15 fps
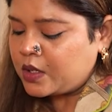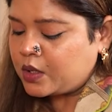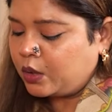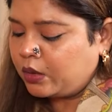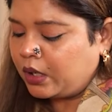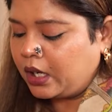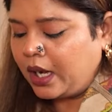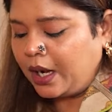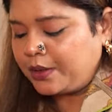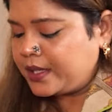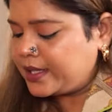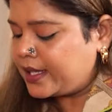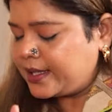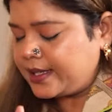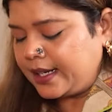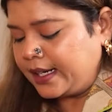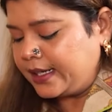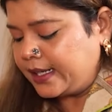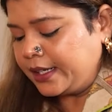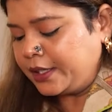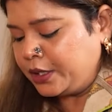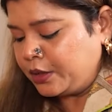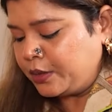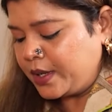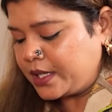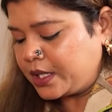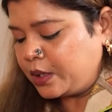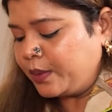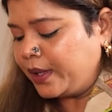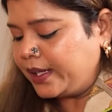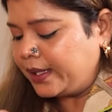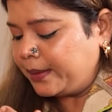So how does this entire NoSQL